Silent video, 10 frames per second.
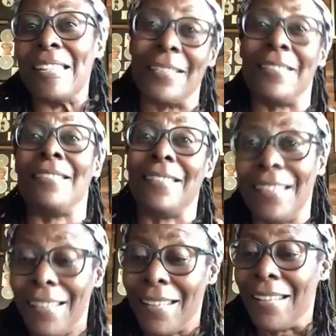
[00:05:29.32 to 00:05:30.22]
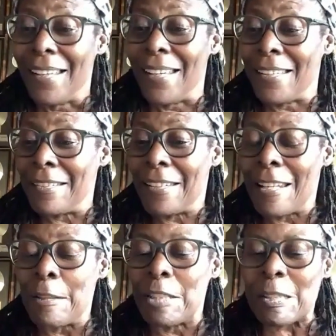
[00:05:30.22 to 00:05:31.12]
in. And
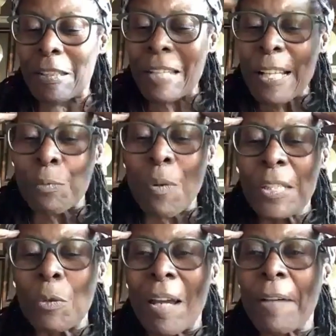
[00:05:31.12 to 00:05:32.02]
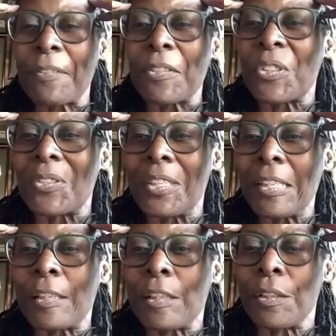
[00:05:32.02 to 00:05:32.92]
that's why you have to
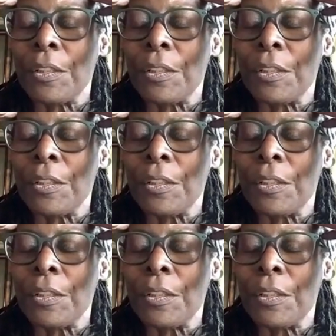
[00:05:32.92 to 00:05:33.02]
stick